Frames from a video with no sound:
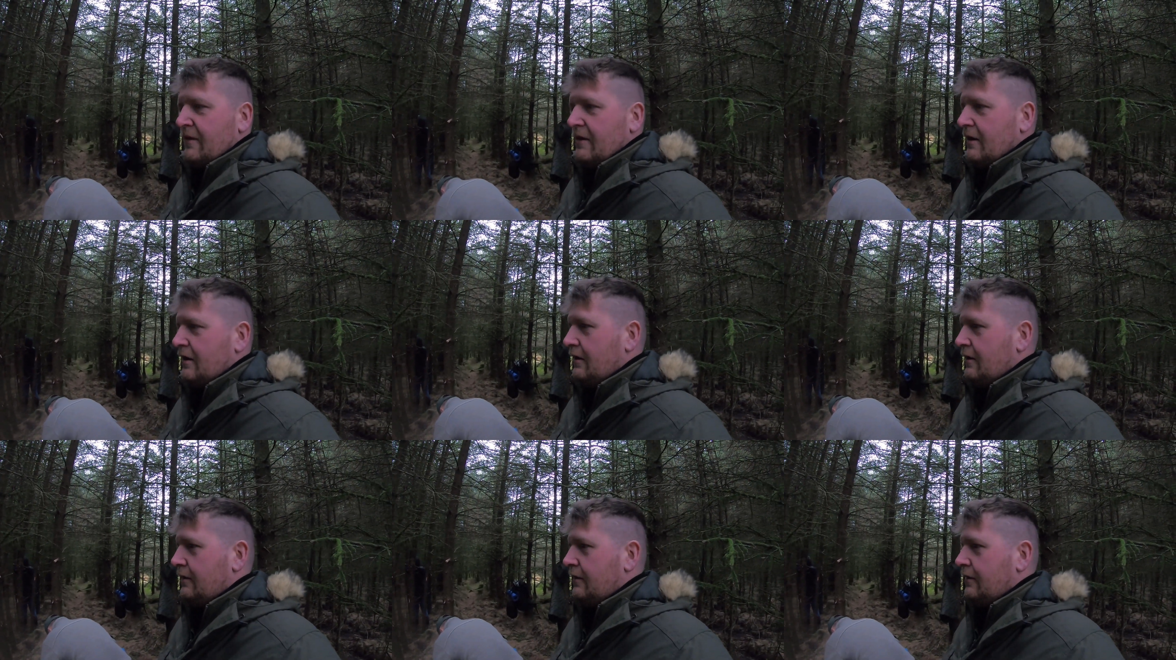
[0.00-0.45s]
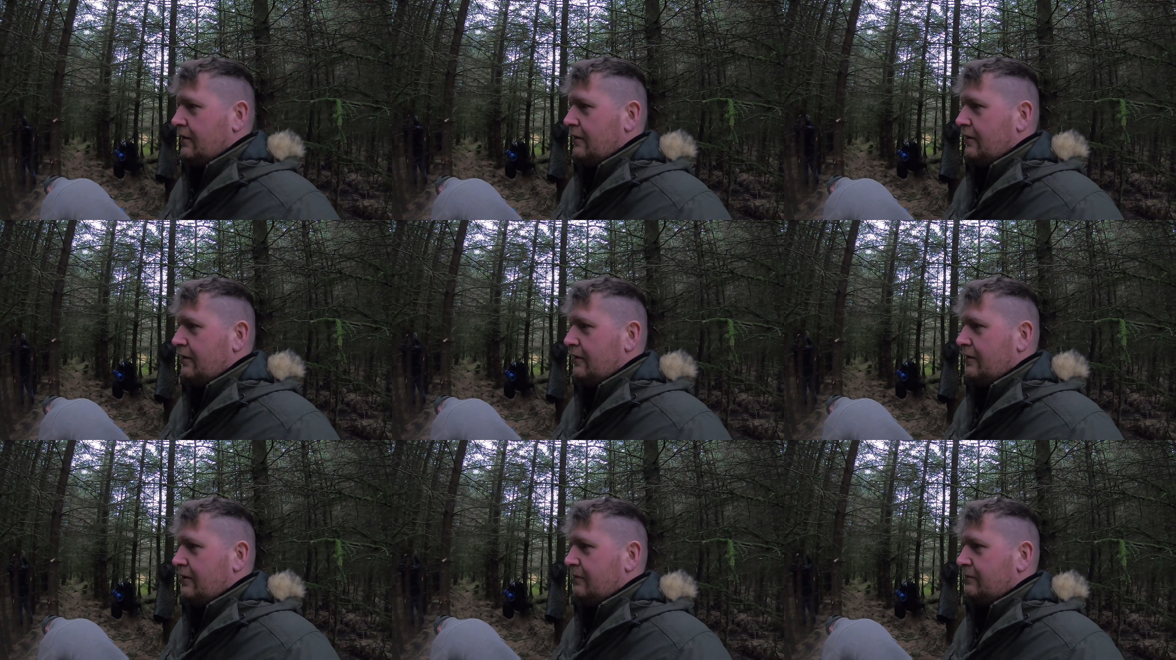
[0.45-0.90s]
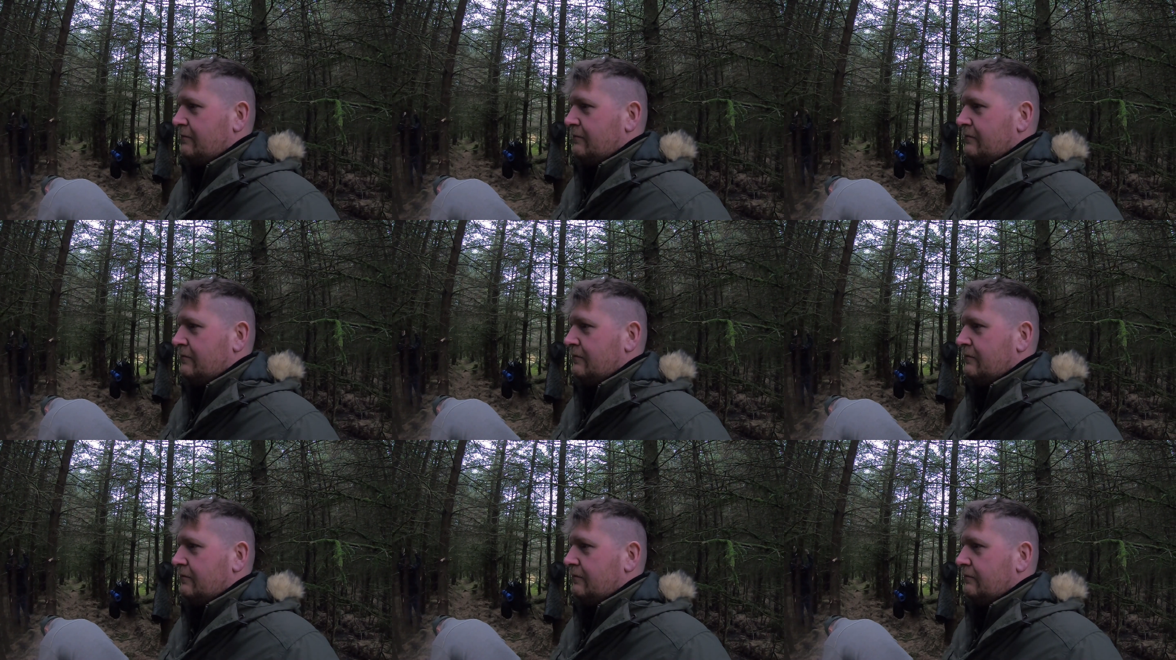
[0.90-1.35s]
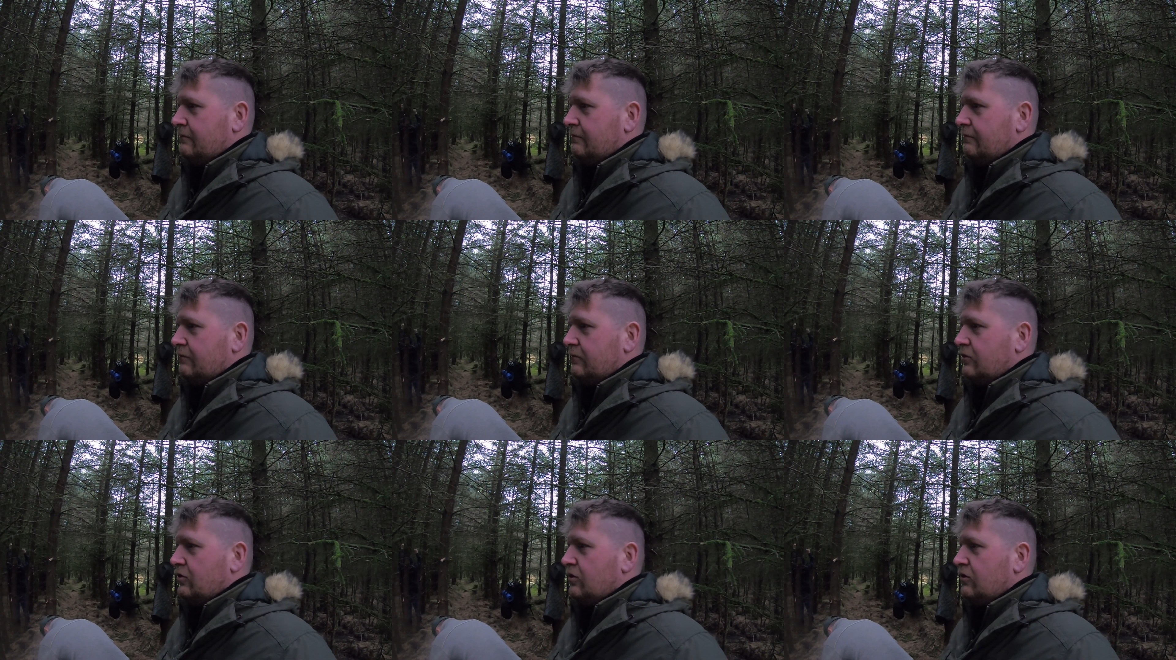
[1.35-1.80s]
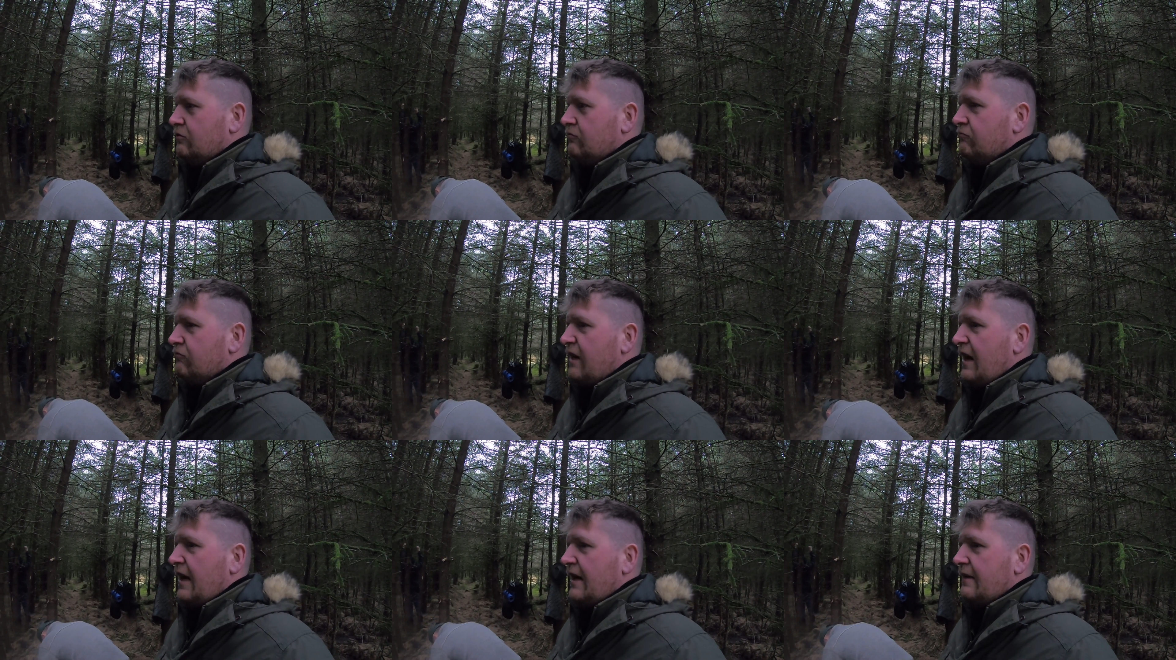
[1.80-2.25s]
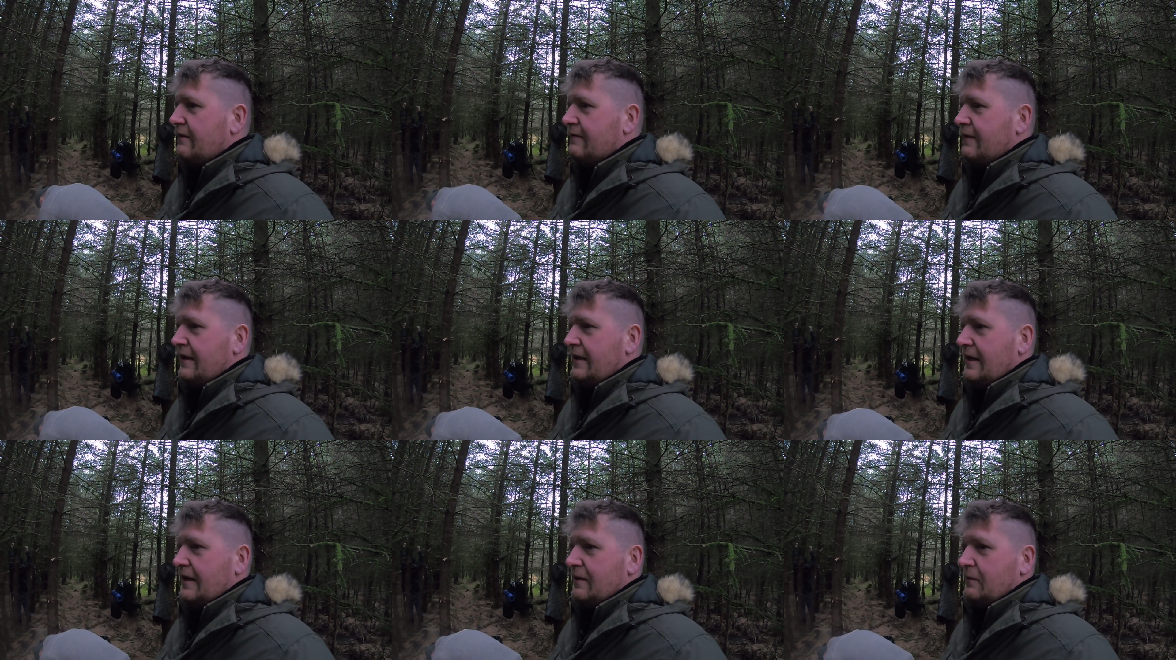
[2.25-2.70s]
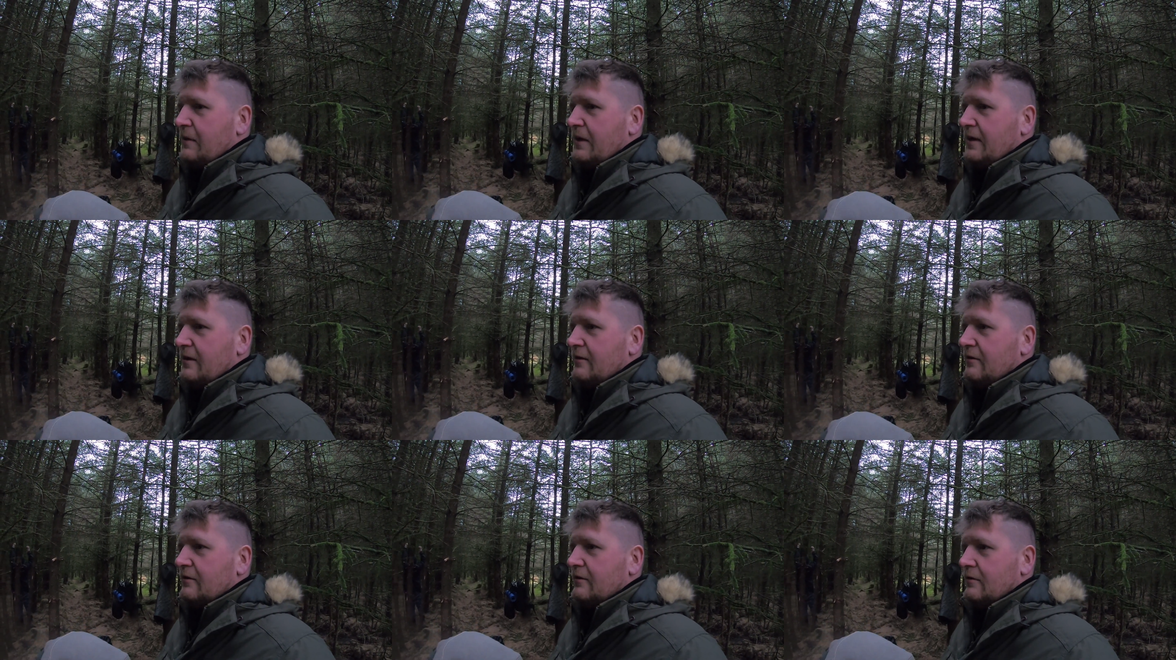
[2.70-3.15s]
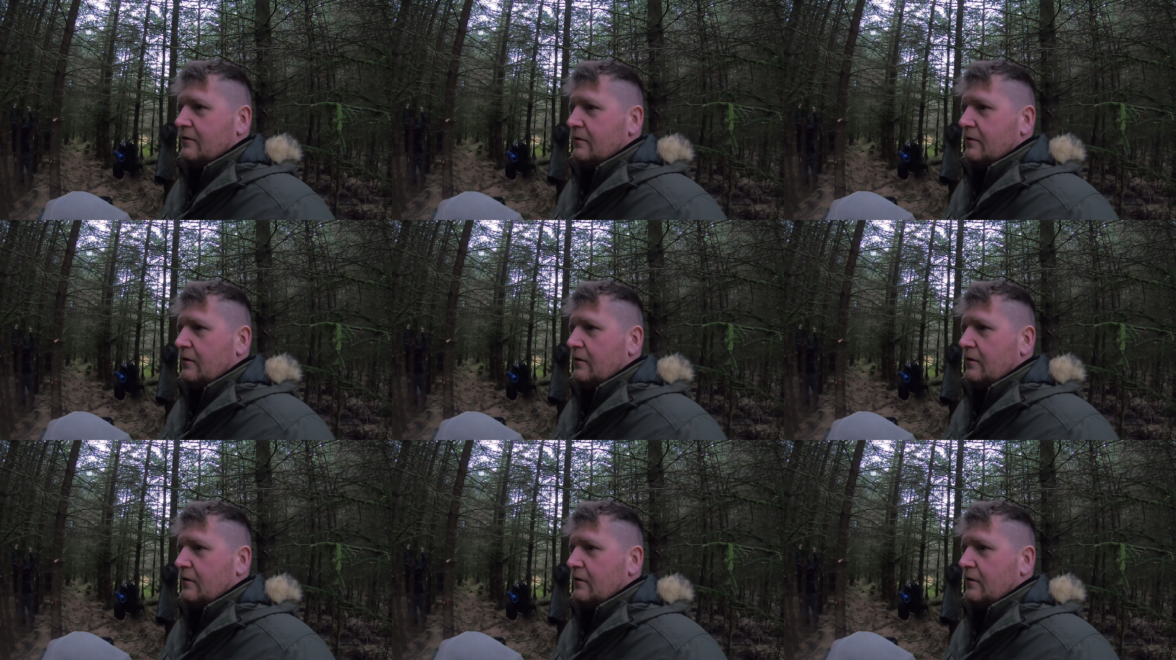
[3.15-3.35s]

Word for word: Um, couldn't really feel any wind.